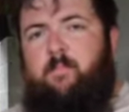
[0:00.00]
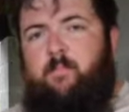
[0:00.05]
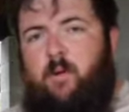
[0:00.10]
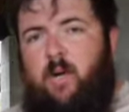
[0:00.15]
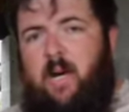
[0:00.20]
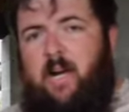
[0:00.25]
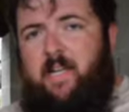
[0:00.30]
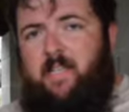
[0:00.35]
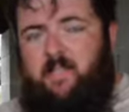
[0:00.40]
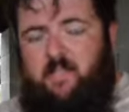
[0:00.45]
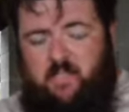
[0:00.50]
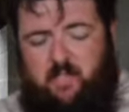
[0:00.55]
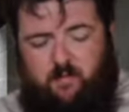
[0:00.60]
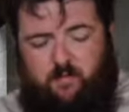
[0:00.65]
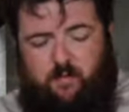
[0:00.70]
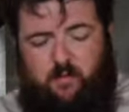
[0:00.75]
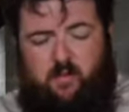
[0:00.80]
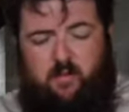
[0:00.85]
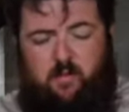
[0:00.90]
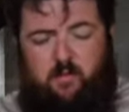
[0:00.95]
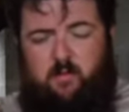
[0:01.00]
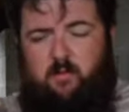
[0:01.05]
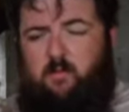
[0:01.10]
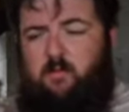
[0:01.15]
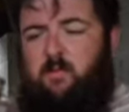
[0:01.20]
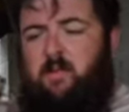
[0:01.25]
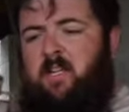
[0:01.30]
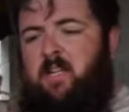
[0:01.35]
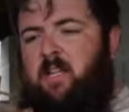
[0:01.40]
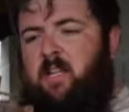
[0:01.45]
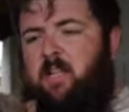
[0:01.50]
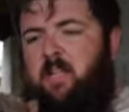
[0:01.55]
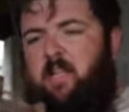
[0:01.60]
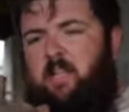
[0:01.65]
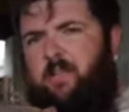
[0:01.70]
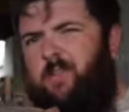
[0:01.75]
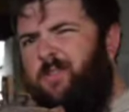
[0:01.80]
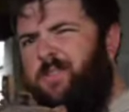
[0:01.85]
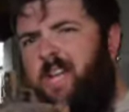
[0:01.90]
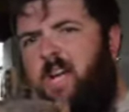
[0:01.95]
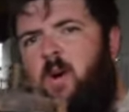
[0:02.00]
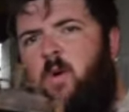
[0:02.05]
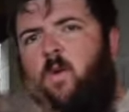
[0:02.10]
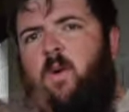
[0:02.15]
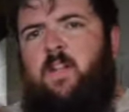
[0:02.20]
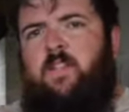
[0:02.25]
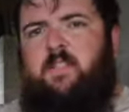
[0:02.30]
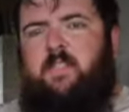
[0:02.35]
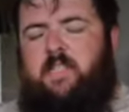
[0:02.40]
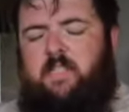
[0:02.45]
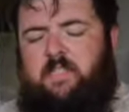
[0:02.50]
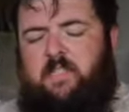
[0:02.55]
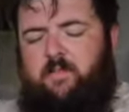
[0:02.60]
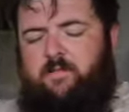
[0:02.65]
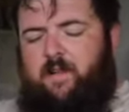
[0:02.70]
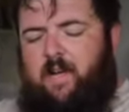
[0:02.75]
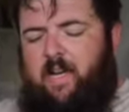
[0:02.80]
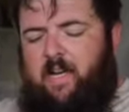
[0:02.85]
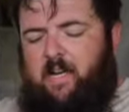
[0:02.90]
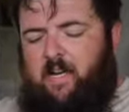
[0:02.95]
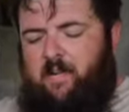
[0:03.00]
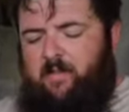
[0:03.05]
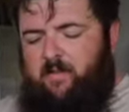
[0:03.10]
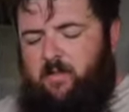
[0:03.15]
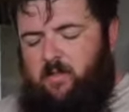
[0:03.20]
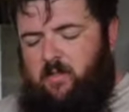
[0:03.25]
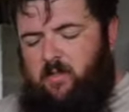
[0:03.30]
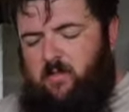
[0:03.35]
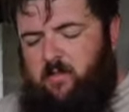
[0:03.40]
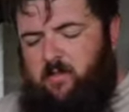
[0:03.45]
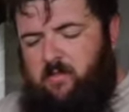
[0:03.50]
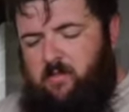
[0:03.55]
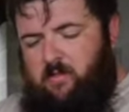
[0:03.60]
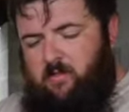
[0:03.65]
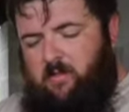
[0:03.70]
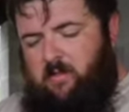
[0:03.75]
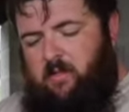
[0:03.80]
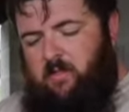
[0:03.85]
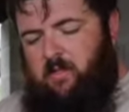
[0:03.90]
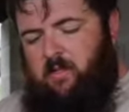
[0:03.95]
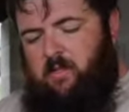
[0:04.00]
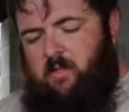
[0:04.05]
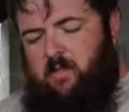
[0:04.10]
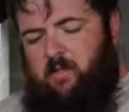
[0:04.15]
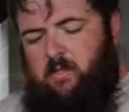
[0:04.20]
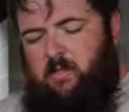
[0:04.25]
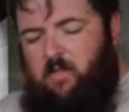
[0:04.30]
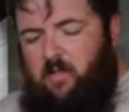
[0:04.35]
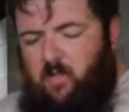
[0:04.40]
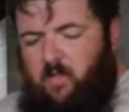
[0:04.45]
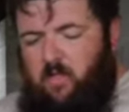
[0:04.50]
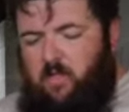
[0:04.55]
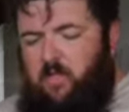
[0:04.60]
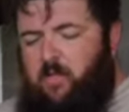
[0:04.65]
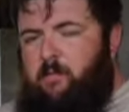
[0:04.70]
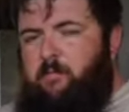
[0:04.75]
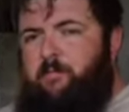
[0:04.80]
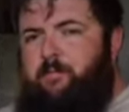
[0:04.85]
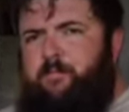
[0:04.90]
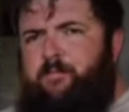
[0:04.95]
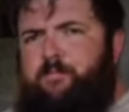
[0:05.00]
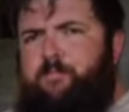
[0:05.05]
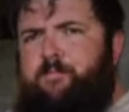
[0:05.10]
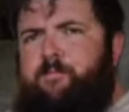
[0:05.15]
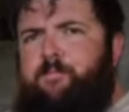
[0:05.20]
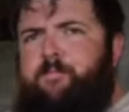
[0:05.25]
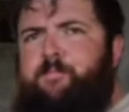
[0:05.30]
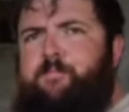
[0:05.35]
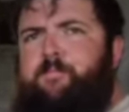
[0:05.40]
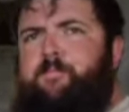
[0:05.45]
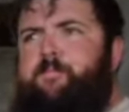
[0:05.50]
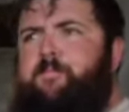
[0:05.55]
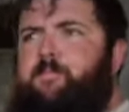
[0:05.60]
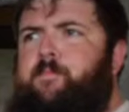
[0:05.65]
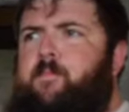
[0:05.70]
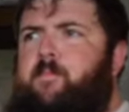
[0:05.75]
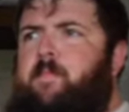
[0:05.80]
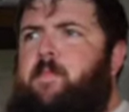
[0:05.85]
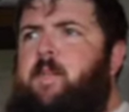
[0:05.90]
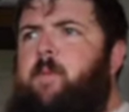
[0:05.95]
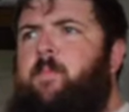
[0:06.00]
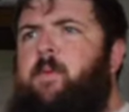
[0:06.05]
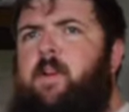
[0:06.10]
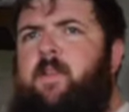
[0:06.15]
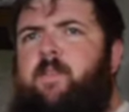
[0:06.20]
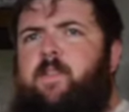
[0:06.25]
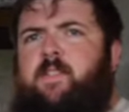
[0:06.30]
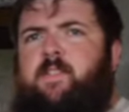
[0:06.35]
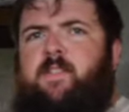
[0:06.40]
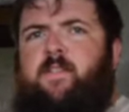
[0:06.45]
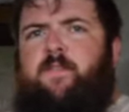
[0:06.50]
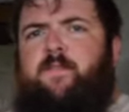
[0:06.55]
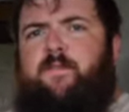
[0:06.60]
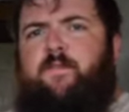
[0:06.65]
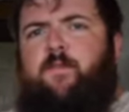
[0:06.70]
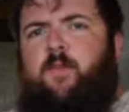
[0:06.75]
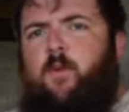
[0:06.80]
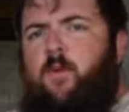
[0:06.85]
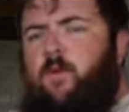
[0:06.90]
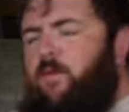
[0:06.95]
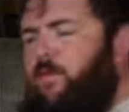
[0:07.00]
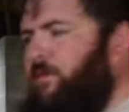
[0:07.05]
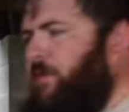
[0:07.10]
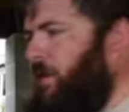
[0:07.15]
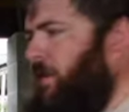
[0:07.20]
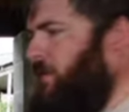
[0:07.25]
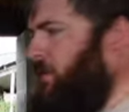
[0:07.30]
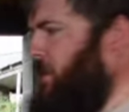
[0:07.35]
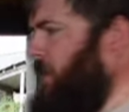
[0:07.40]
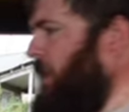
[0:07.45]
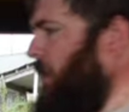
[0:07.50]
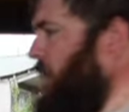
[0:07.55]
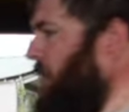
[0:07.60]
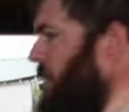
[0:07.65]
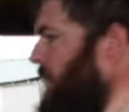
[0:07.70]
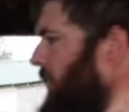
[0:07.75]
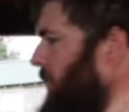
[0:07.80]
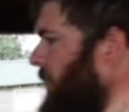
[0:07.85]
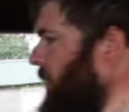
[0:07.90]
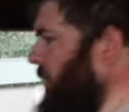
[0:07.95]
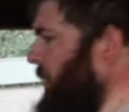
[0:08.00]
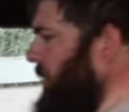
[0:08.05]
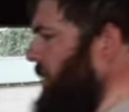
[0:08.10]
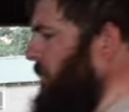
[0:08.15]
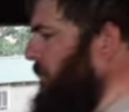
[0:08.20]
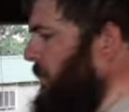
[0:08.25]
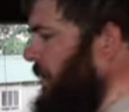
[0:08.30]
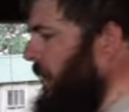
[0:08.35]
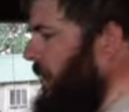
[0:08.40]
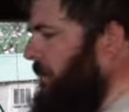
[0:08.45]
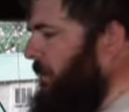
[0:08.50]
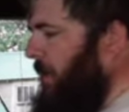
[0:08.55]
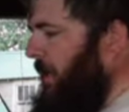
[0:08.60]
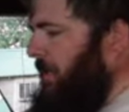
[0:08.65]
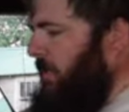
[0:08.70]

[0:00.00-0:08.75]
blind sets for coon and use like a 165 or I believe it's the 450 made by